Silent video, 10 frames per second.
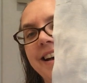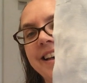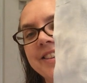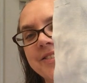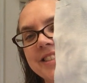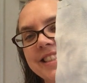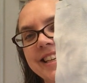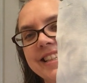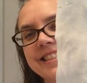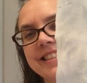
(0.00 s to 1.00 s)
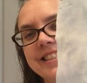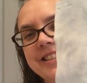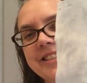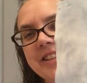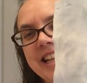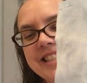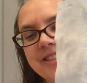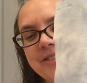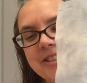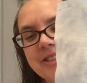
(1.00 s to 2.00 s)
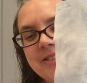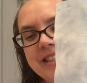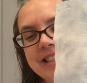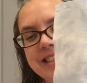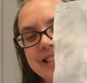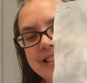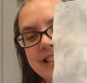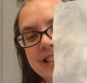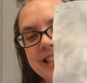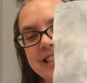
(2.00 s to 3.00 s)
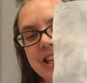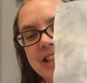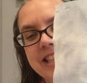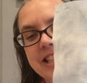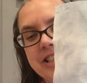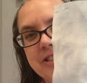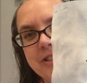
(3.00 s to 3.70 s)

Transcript: I'd love to see it. So that's the first one, Nantucket